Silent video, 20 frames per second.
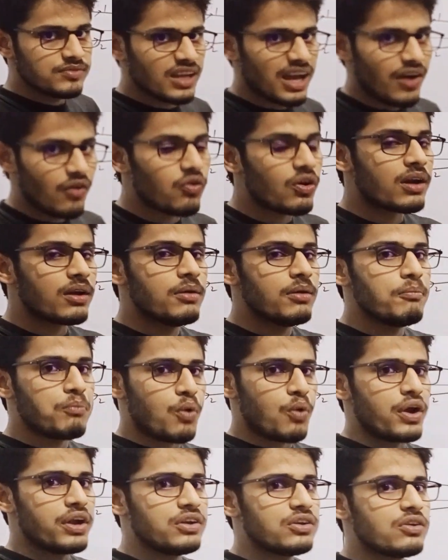Our
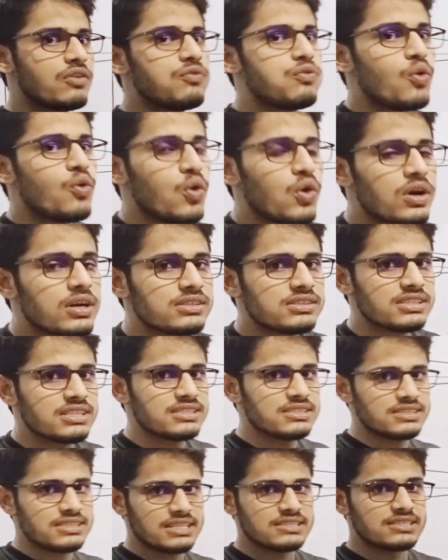point of focus
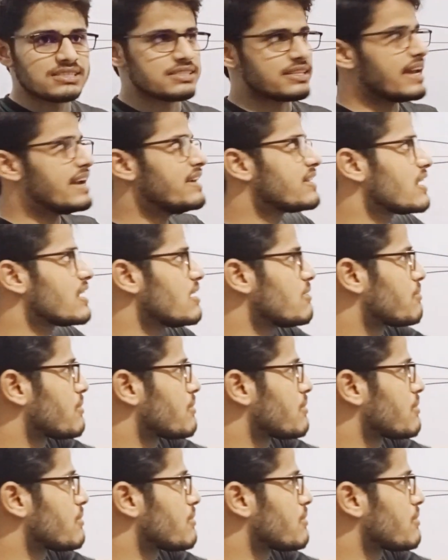is just central